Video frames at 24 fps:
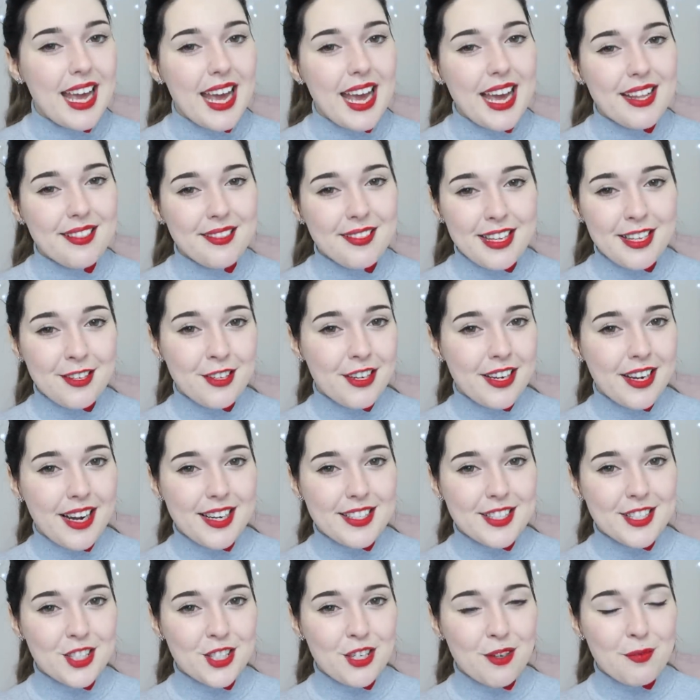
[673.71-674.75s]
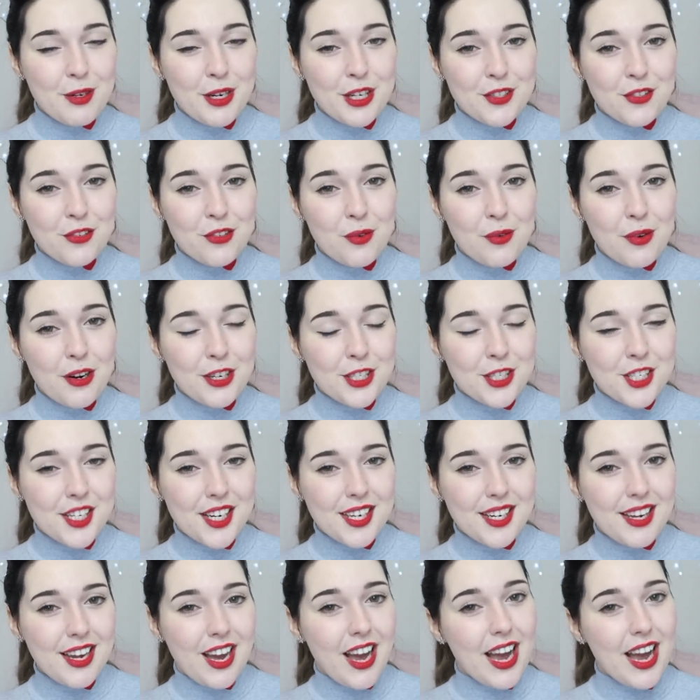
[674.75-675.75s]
And thank you guys so much for watching.